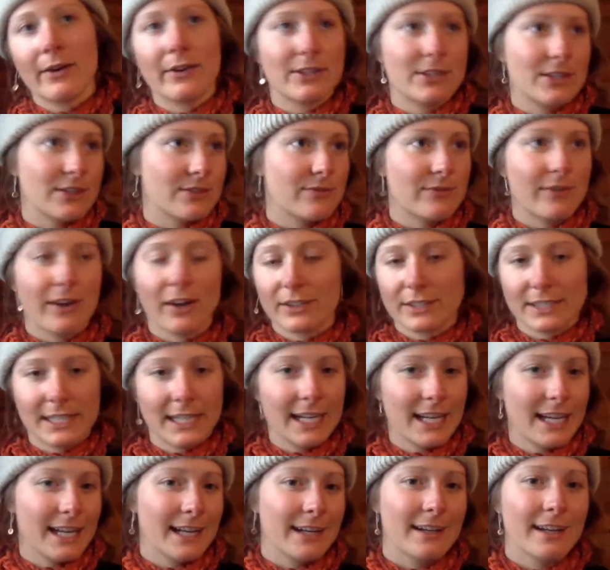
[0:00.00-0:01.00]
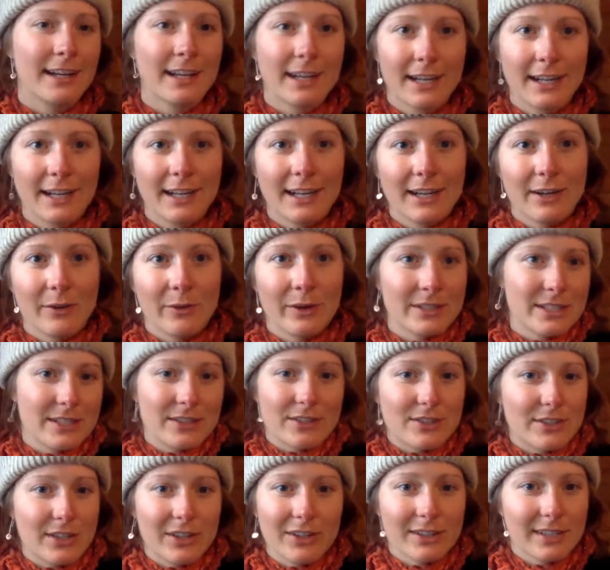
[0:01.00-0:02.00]
I just felt it and
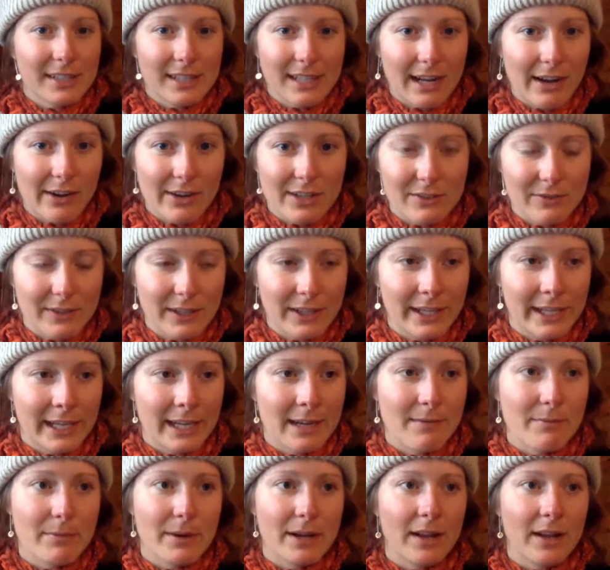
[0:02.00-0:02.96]
wasn't stoked that I was feeling it.